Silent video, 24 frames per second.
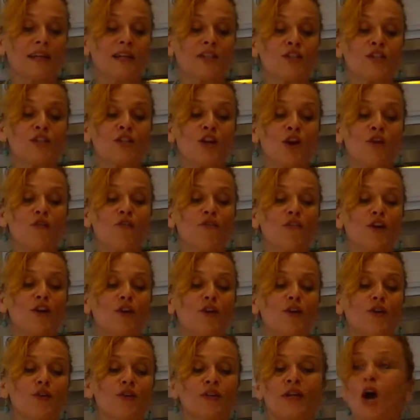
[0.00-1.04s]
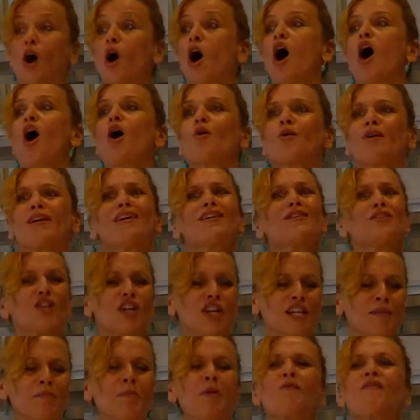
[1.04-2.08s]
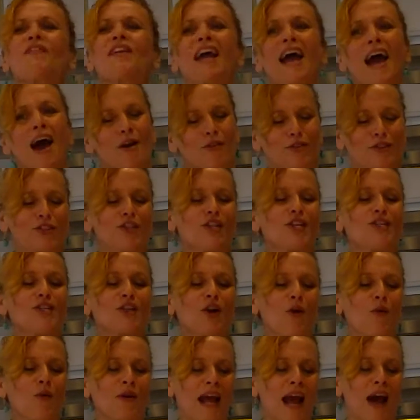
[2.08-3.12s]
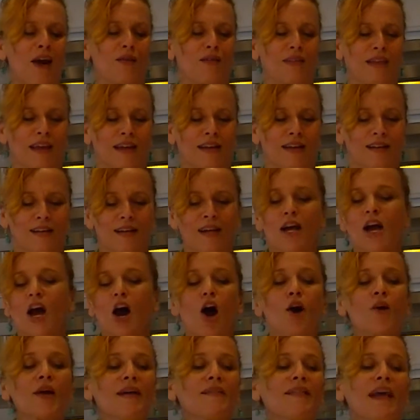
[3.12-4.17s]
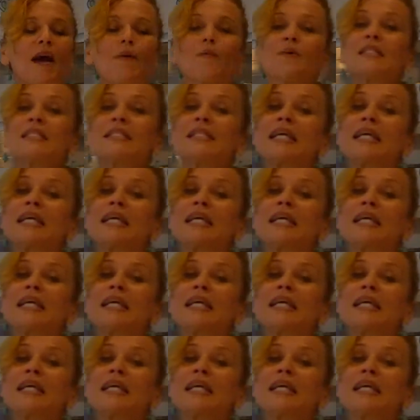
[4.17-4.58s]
It's no fun. Oh, she's moving out. She's going out then. Okay, that was